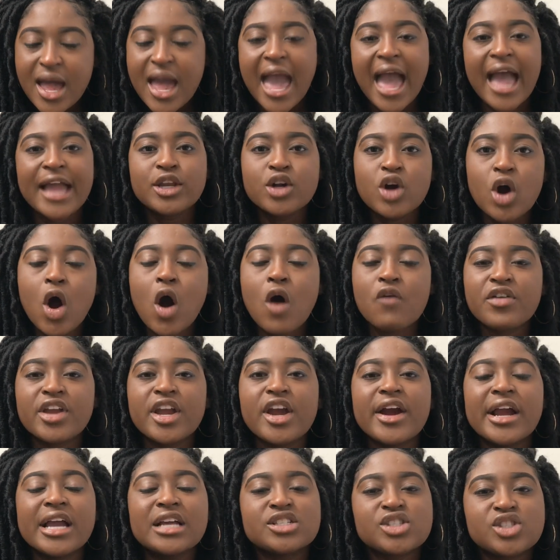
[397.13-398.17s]
And you're over
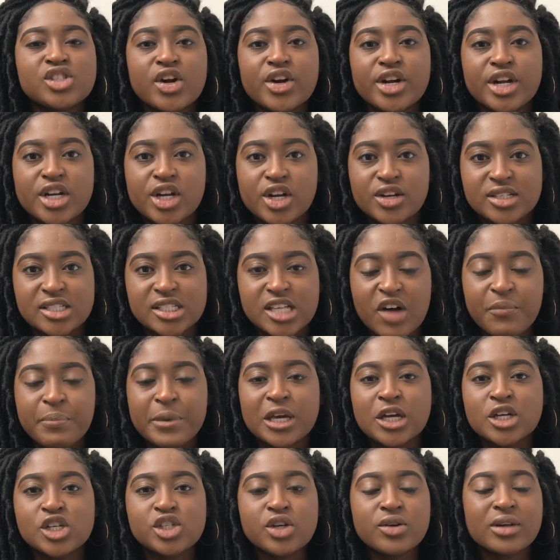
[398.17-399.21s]
here inserting yourself
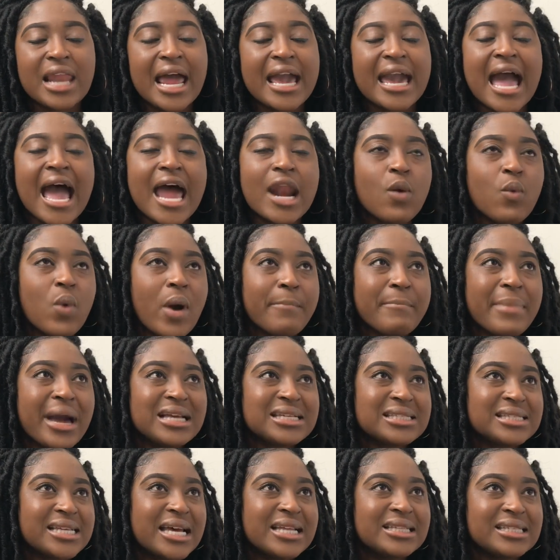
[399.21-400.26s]
because you're like, "I don't want my
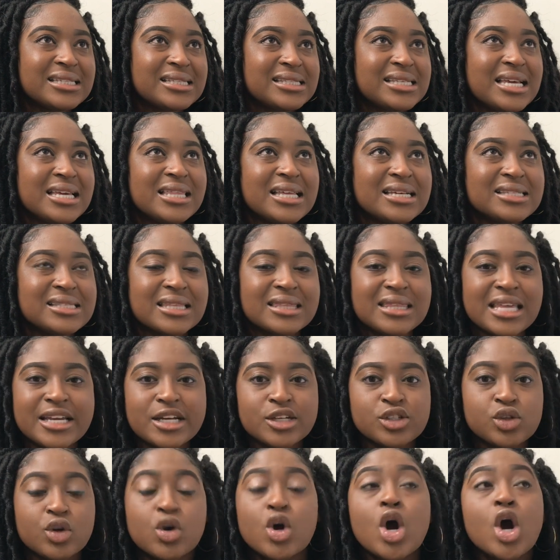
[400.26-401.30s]
son to see this and think
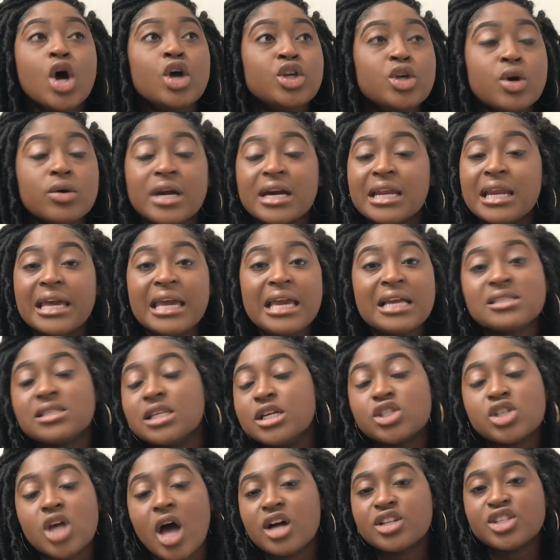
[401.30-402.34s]
it's true." You could have
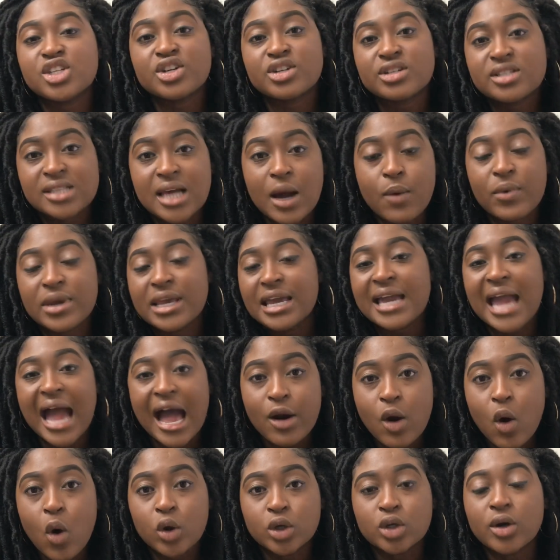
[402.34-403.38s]
easily talked to your son when he
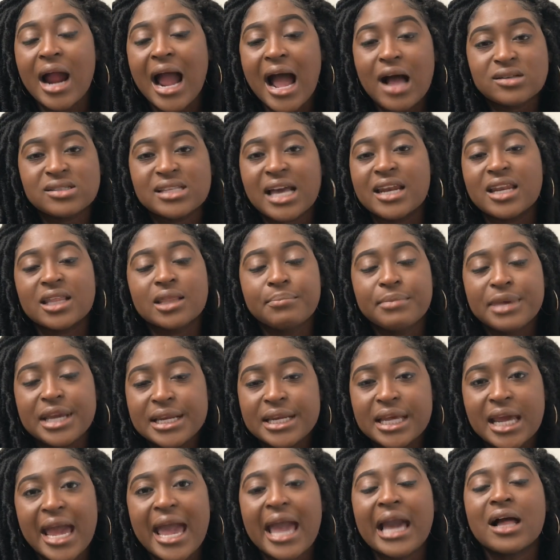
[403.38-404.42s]
got older outside of the
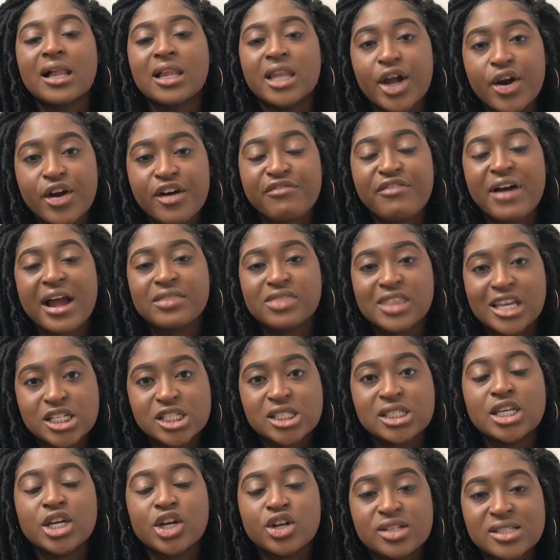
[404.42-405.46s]
media and clarified things
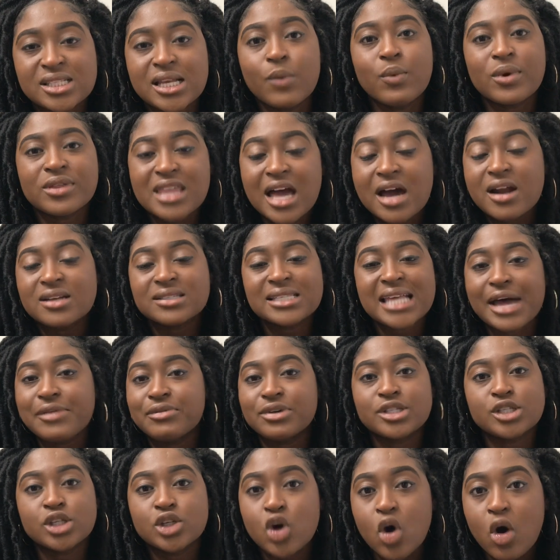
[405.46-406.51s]
to your son without us
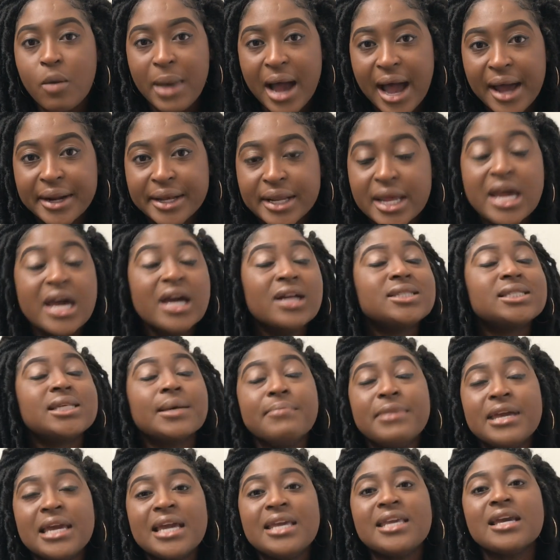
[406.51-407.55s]
having to know about it. To
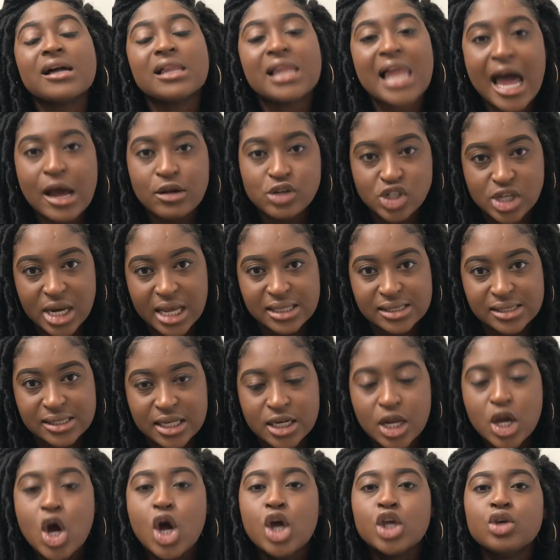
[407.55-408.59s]
me, you're cloud chasing.
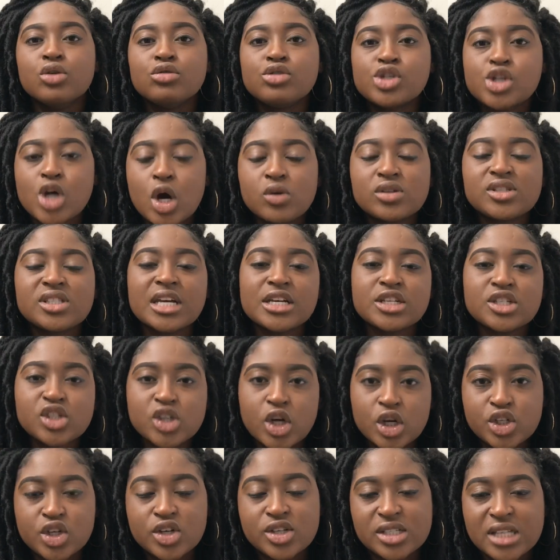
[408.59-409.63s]
You chose to
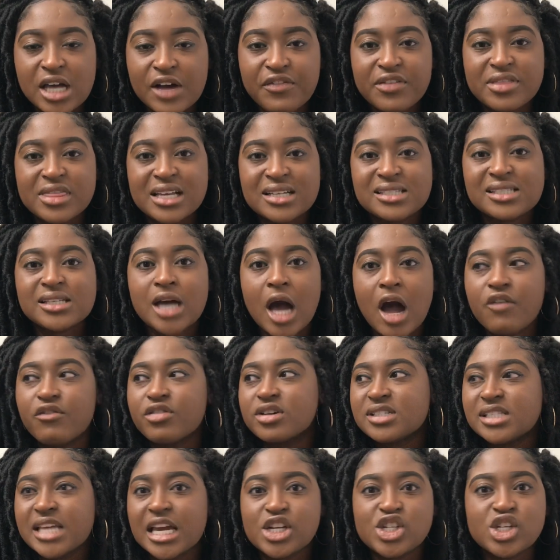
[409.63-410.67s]
insert yourself in this
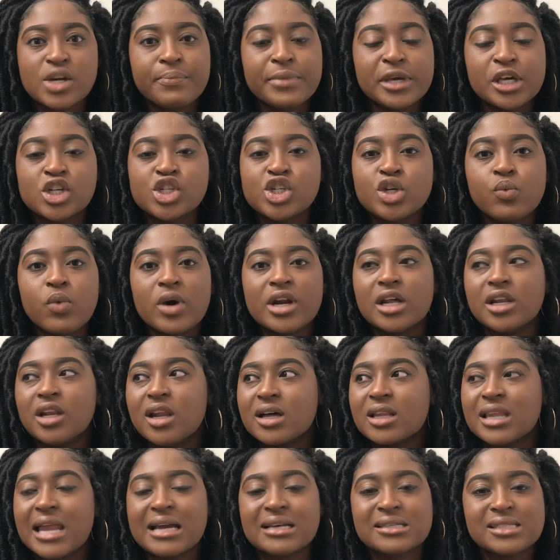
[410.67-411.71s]
conversation because you want to
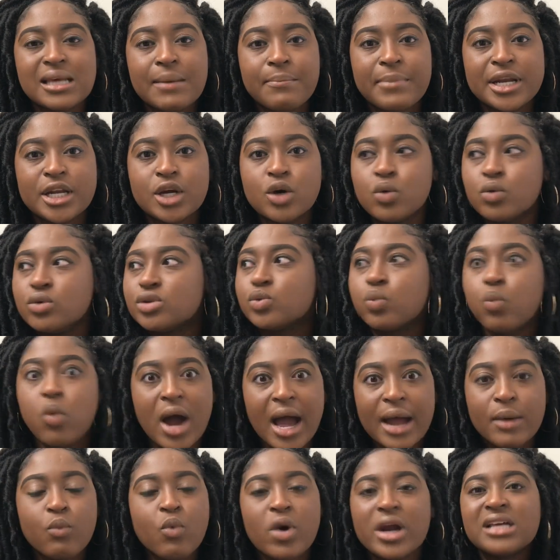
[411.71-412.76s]
look like somebody who's
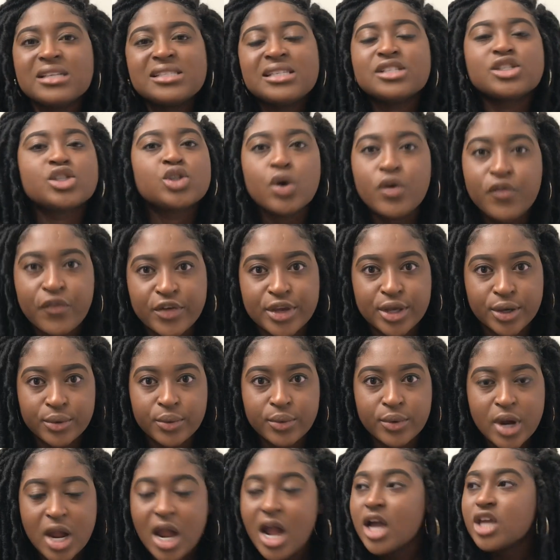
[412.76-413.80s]
what? What does this do for you?
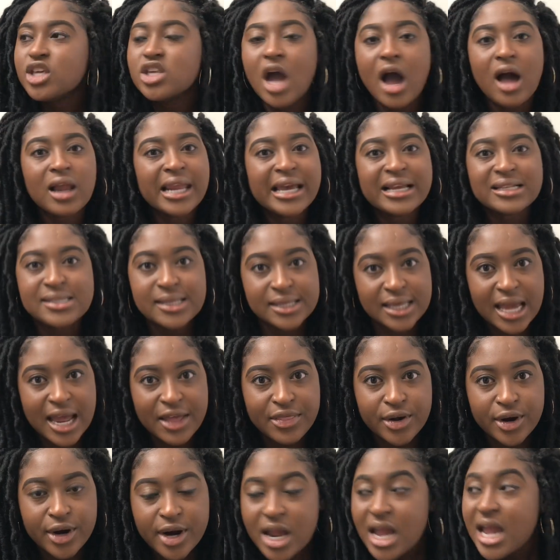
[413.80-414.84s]
Y'all ain't
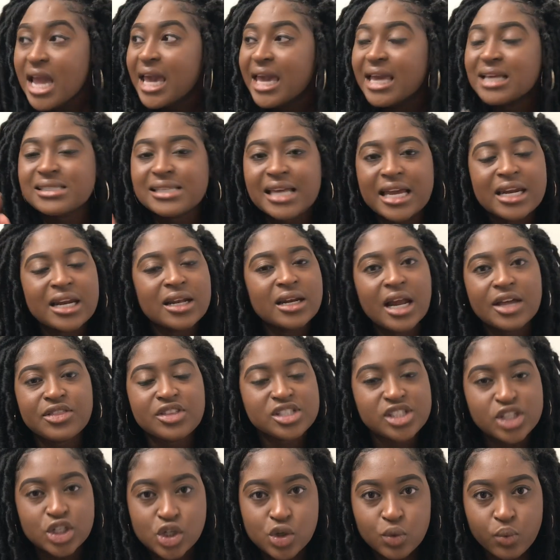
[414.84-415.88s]
together. He's in another
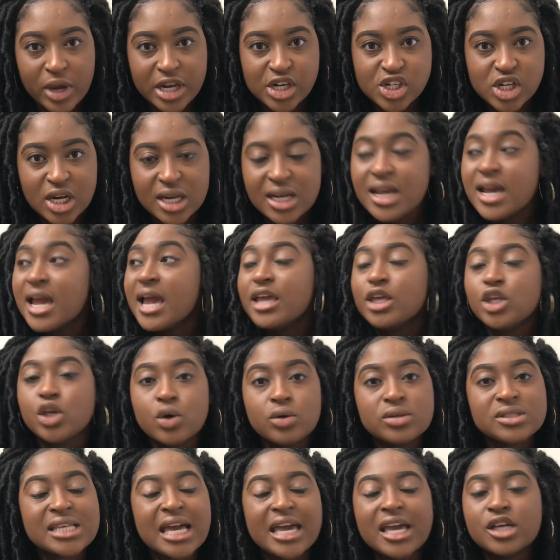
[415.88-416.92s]
situation.
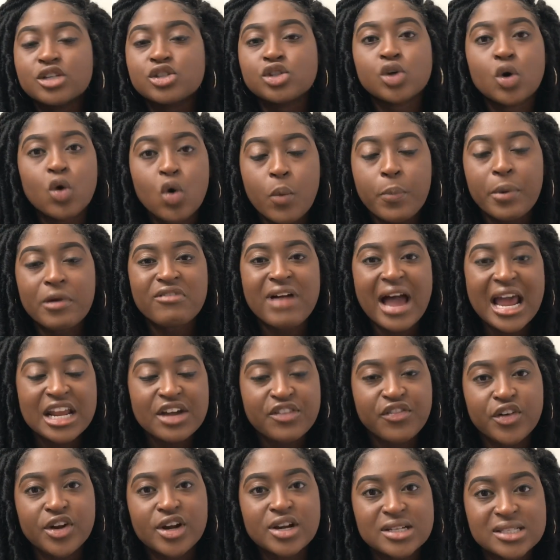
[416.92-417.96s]
You say he's cool providing
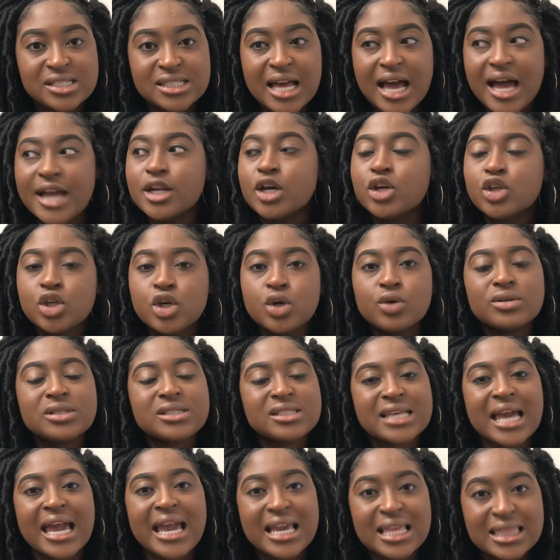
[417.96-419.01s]
for your son. You
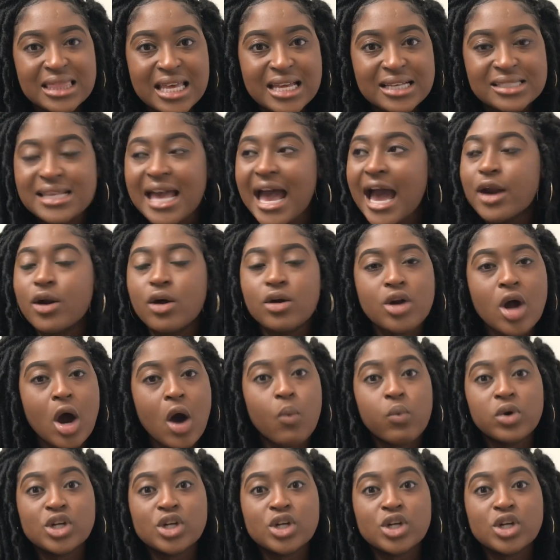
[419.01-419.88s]
saying this? I don't know.